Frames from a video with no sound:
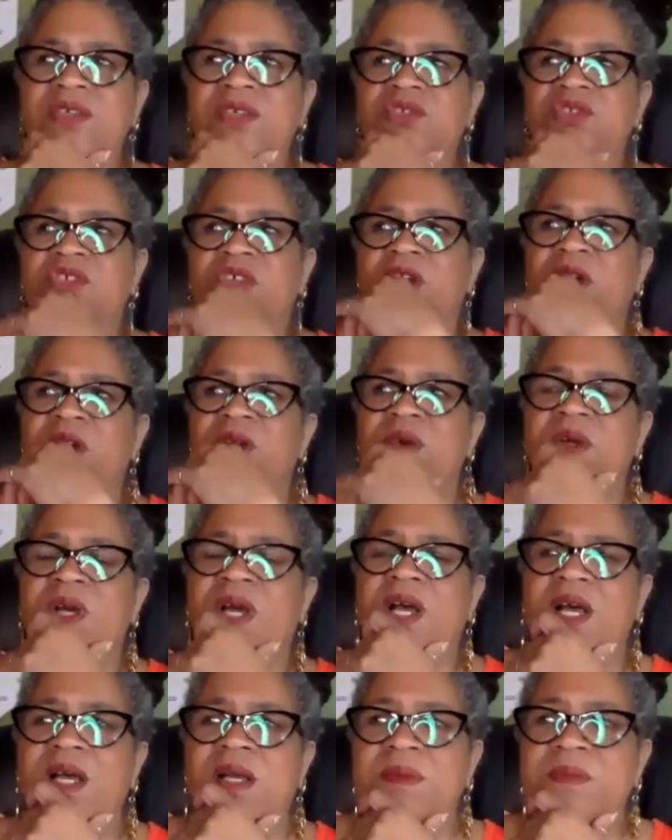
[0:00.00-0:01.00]

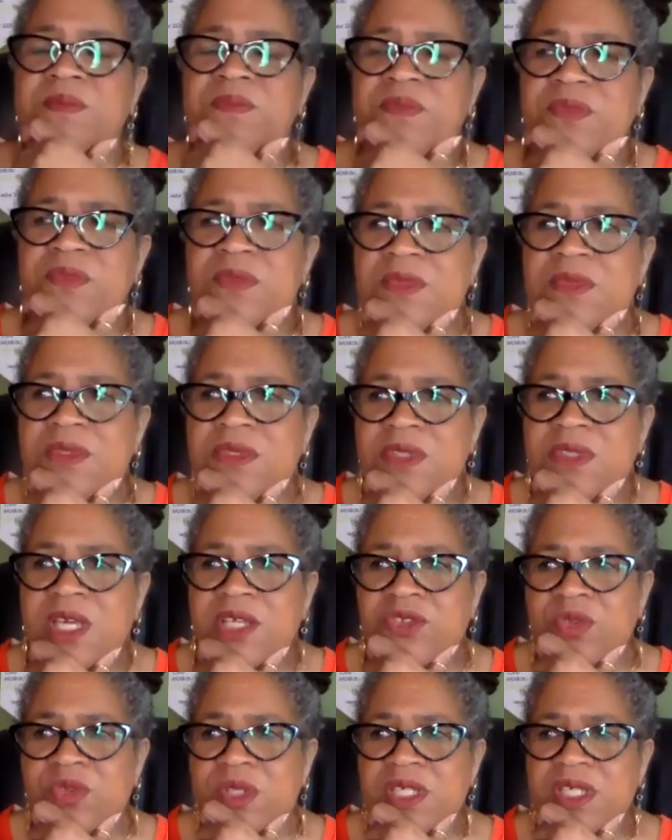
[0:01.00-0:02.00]
So
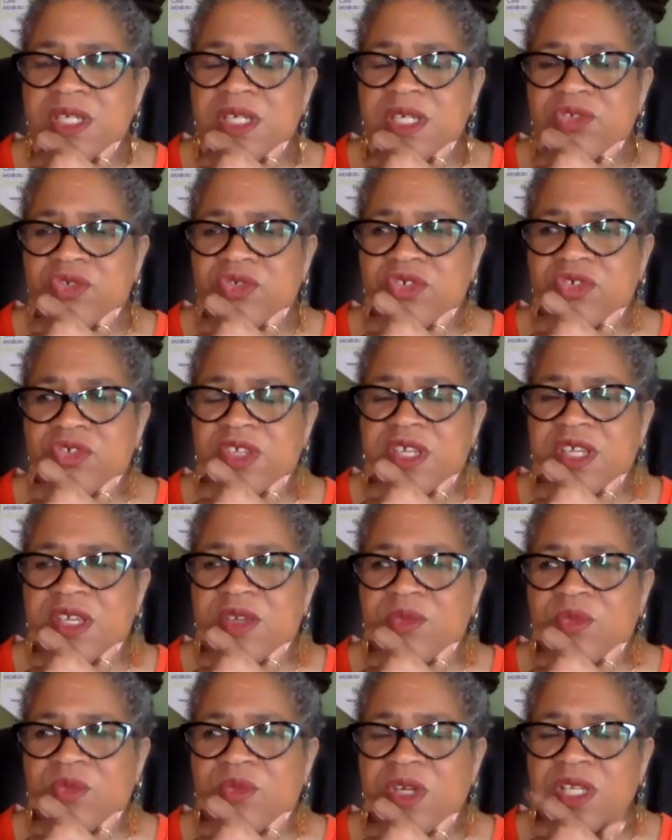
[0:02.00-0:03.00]
that's really interesting.
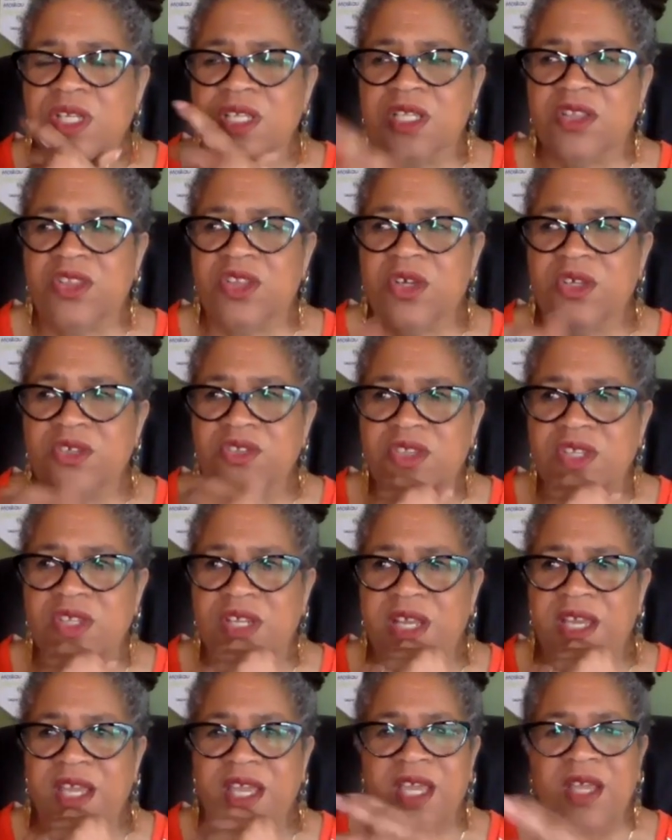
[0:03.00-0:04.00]
And one of the thoughts that
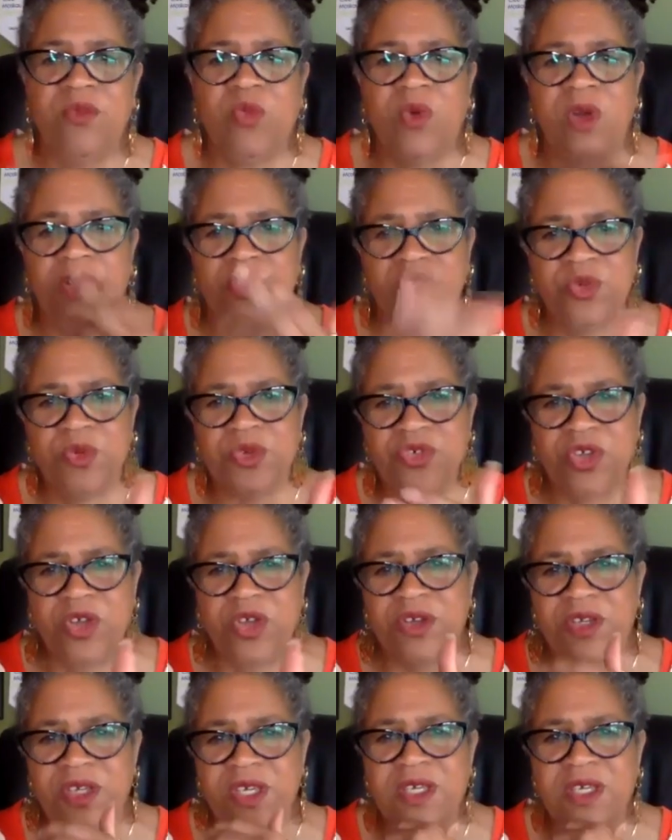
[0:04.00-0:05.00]
I had while you were
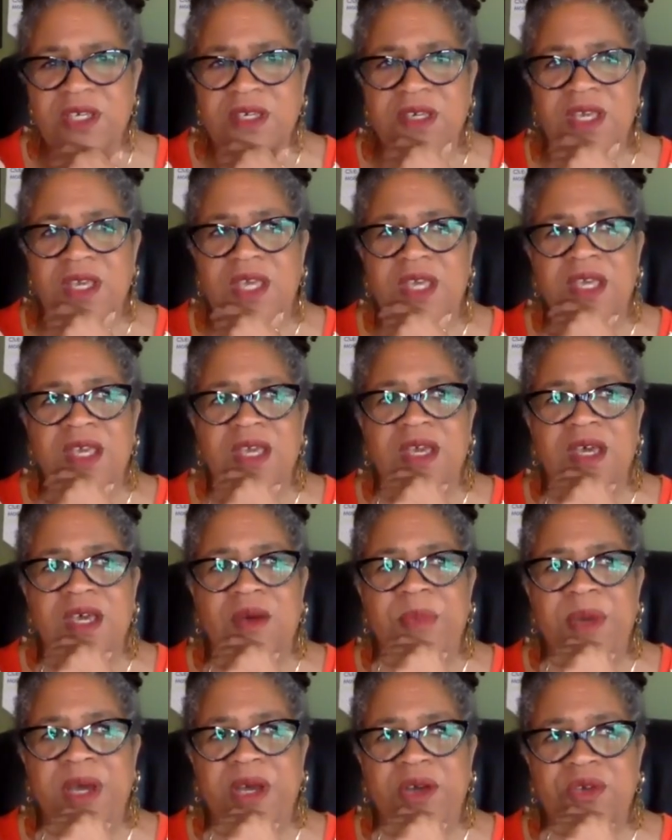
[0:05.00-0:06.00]
talking
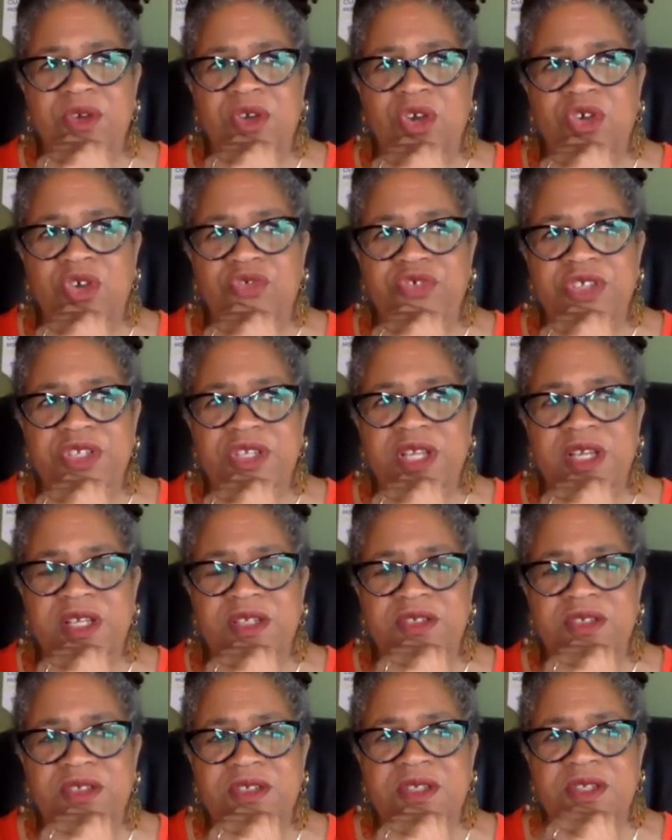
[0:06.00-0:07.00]
about
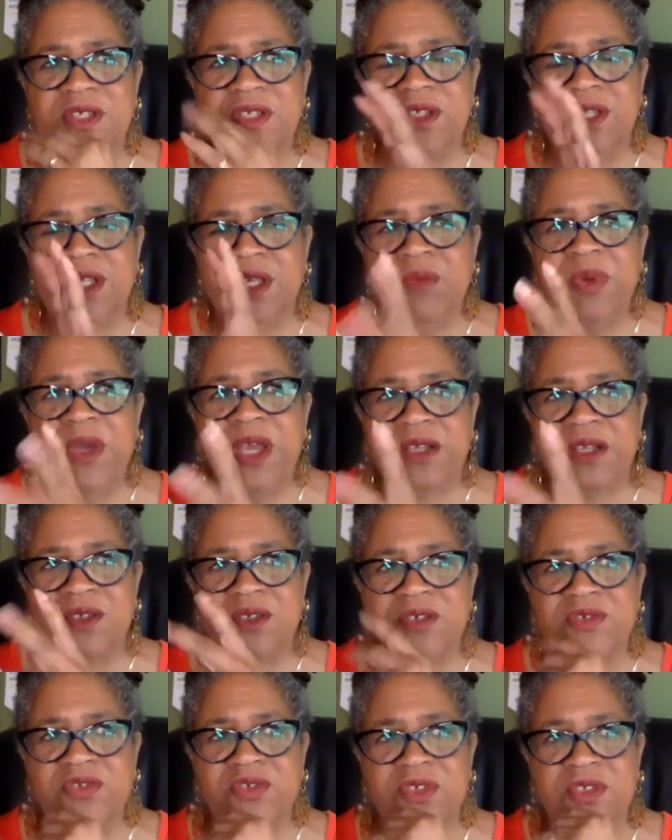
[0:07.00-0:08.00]
COVID-19, the impact
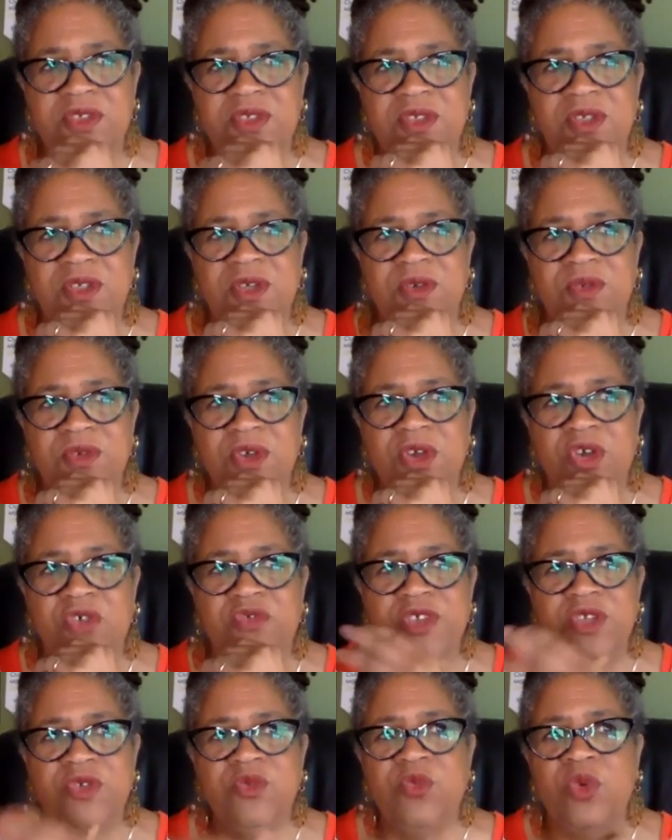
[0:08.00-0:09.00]
of
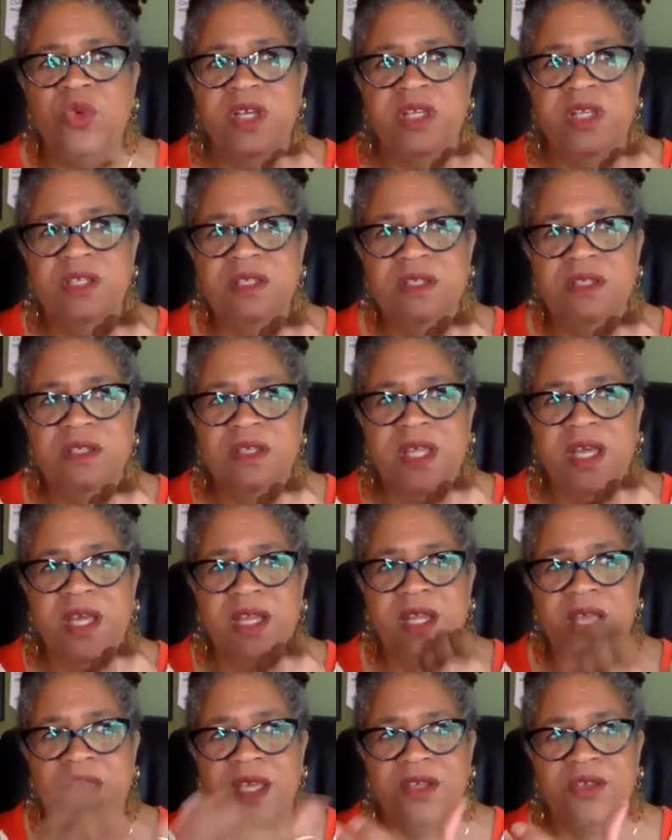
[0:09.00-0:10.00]
COVID and what that
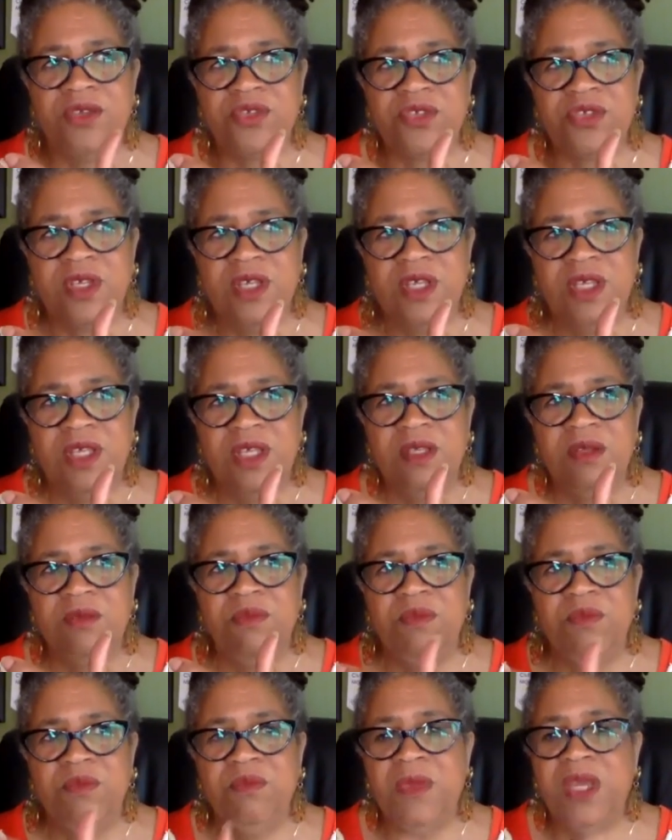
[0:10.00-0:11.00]
has
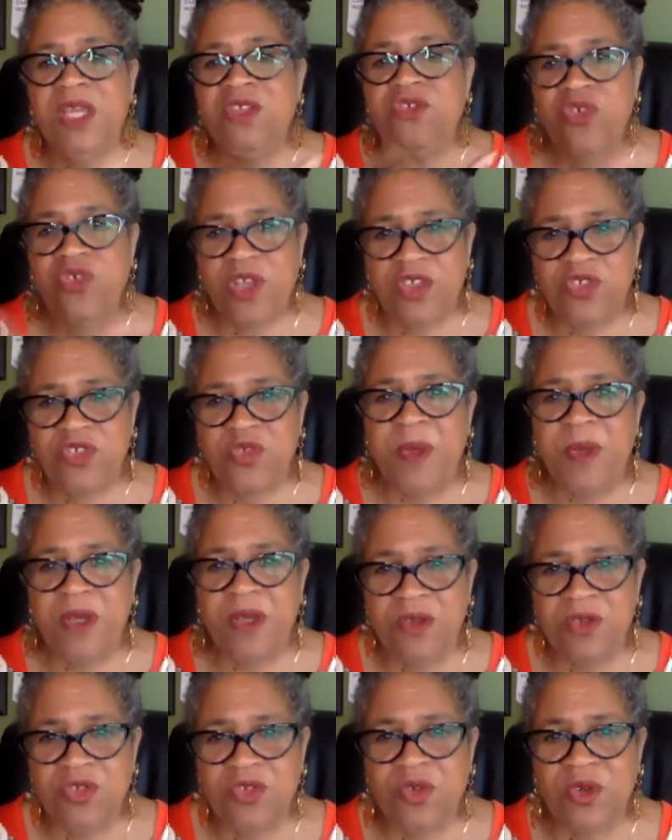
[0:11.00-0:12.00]
made
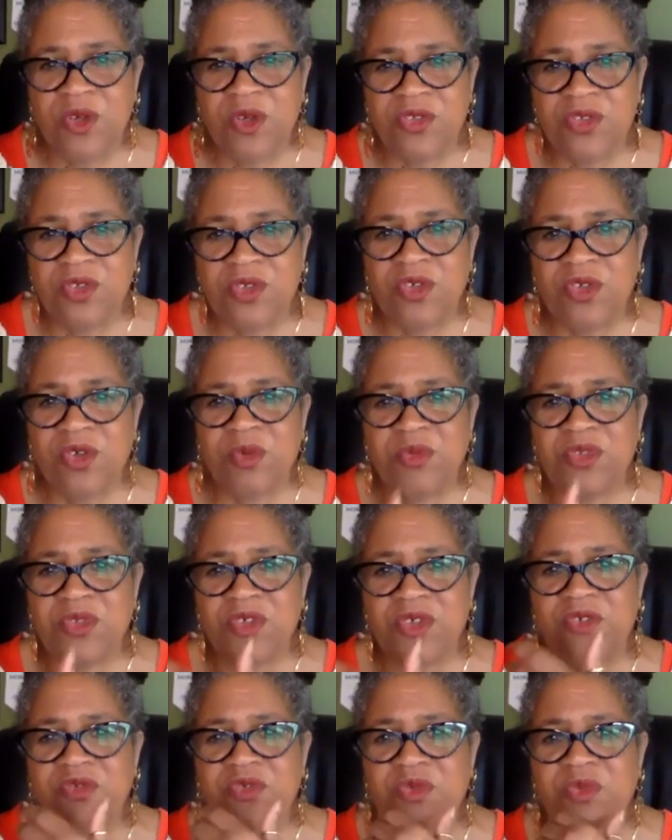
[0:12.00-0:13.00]
transparent to us in terms
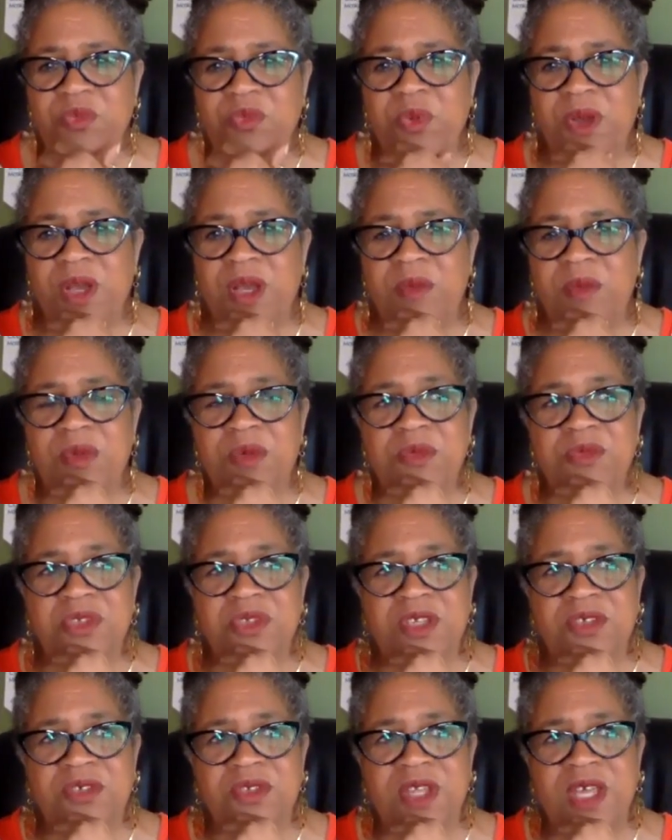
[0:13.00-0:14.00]
of problems,
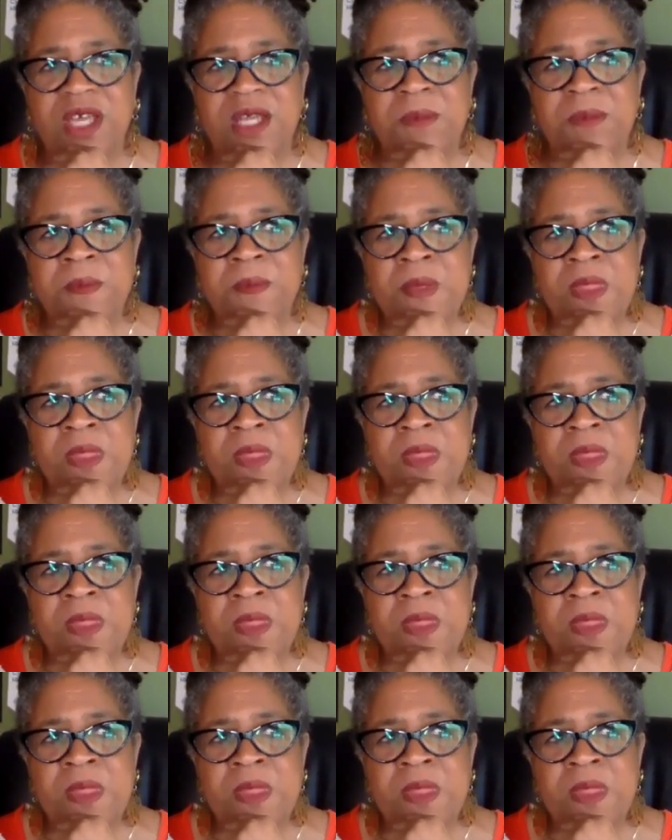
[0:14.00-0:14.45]
is that